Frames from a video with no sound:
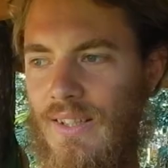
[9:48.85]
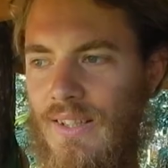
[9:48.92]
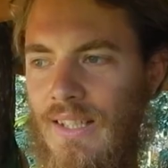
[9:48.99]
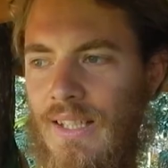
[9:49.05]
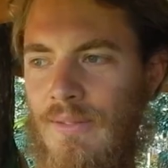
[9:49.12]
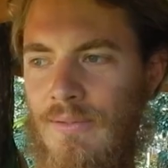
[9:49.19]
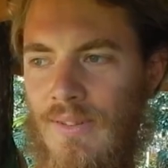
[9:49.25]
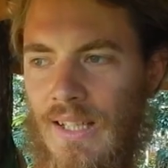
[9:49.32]

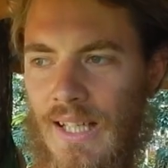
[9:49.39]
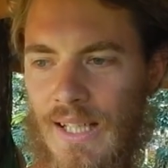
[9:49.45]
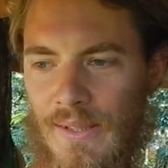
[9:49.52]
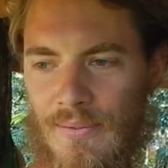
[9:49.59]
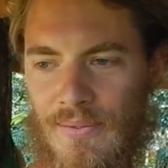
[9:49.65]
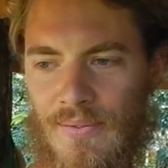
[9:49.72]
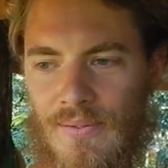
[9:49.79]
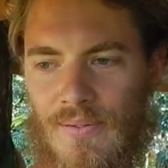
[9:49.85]
Live
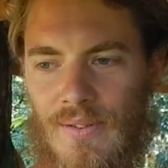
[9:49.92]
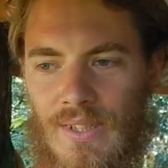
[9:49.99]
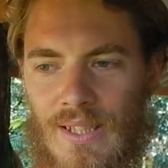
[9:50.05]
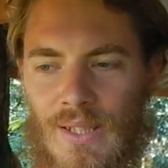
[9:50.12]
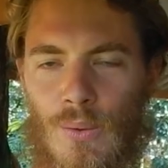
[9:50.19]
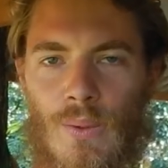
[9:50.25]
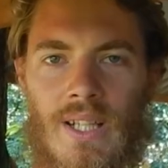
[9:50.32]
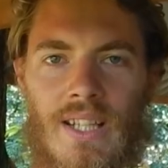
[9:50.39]
life
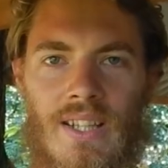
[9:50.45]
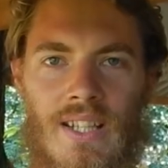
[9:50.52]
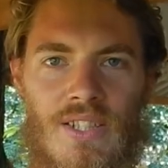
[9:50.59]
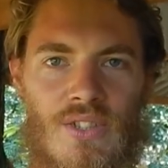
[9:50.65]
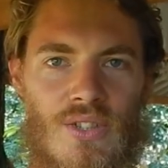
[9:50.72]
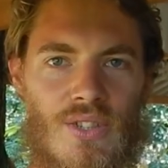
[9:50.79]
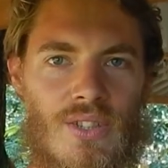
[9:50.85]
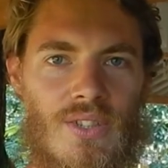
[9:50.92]
in a way
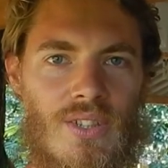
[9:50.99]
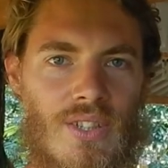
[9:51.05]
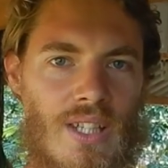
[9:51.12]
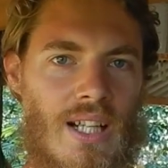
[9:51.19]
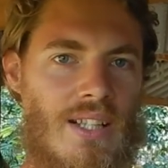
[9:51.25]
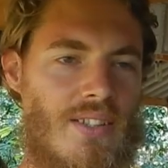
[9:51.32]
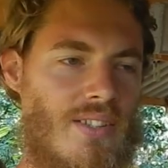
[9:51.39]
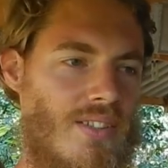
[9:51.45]
that you're
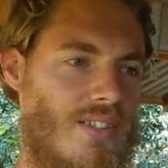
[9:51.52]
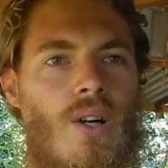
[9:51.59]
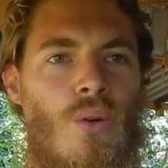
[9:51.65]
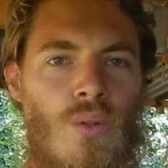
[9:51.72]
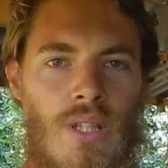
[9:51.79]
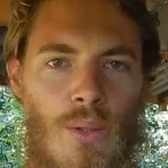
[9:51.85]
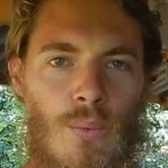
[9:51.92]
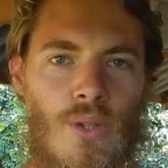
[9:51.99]
not
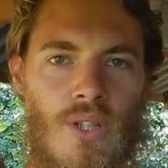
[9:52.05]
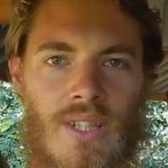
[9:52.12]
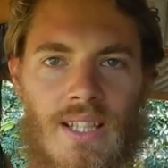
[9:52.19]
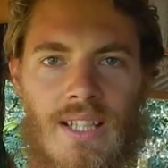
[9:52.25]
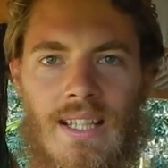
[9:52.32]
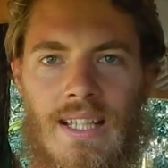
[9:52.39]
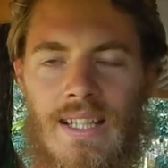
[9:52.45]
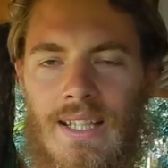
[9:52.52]
only
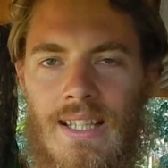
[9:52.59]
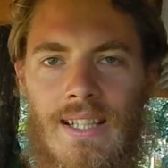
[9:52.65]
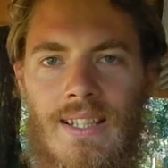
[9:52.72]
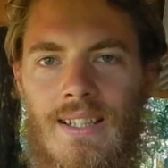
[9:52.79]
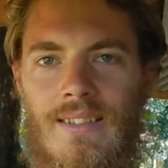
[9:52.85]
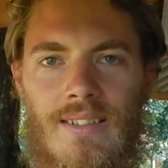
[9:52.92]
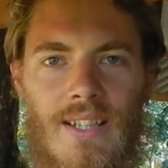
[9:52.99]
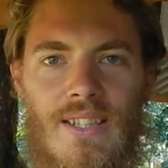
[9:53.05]
working and
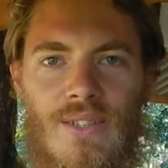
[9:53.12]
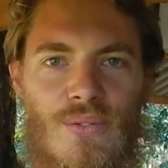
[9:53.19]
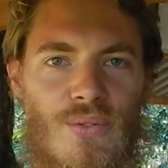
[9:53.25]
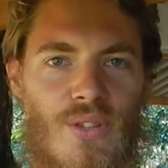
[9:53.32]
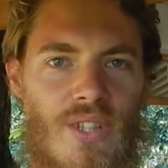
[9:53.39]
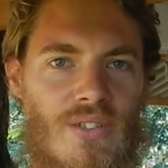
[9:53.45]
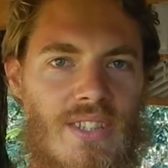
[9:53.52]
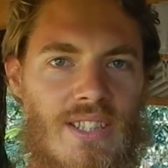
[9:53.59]
then tired
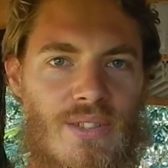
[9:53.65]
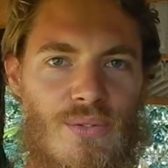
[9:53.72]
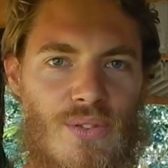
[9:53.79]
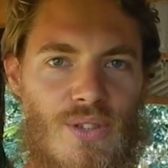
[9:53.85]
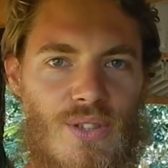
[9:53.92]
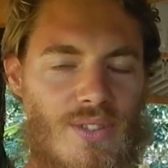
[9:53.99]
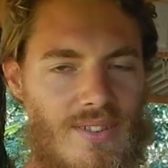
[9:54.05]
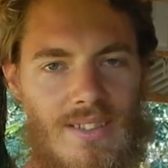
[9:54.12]
for the rest of
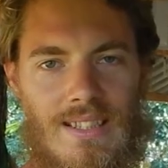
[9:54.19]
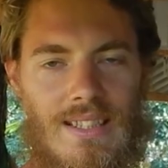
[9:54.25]
your